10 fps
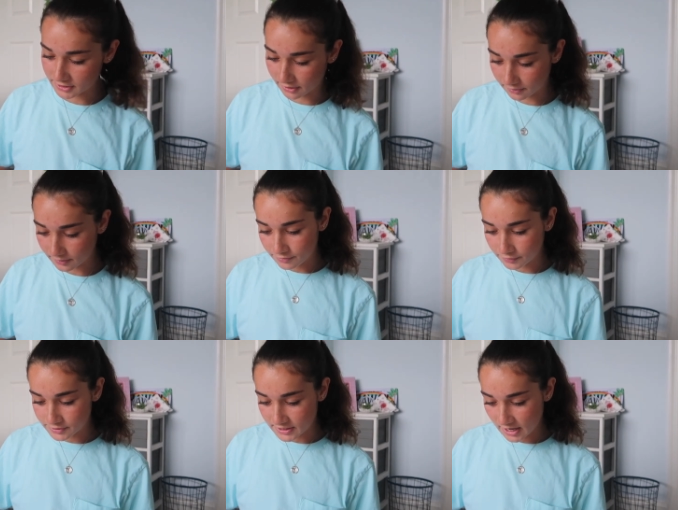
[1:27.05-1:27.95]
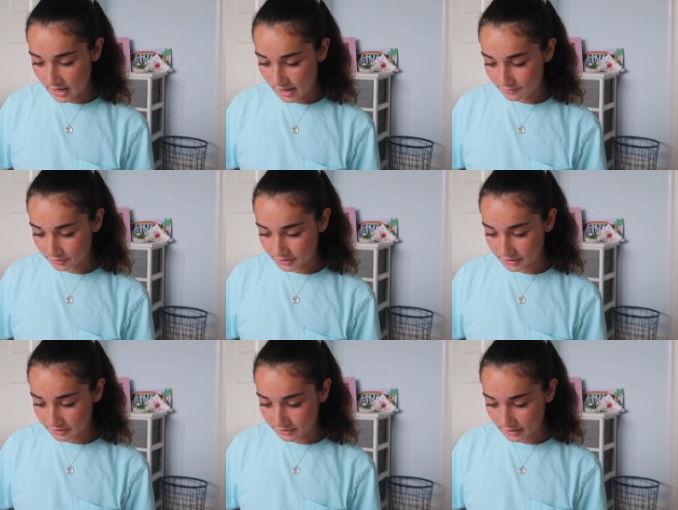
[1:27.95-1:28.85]
So the first thing I have on
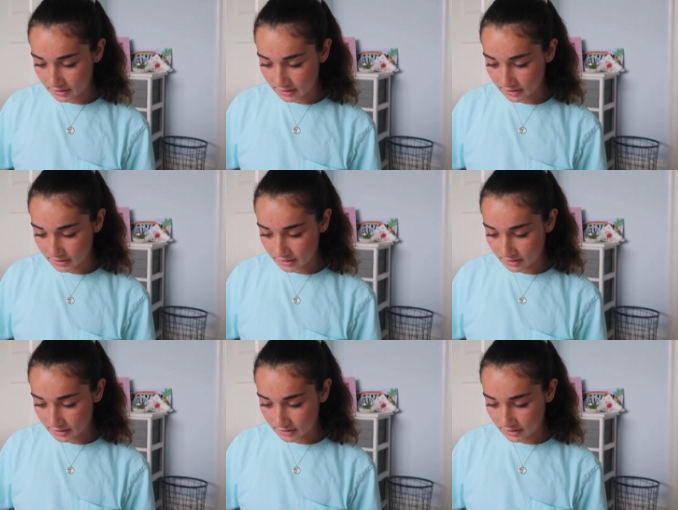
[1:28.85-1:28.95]
here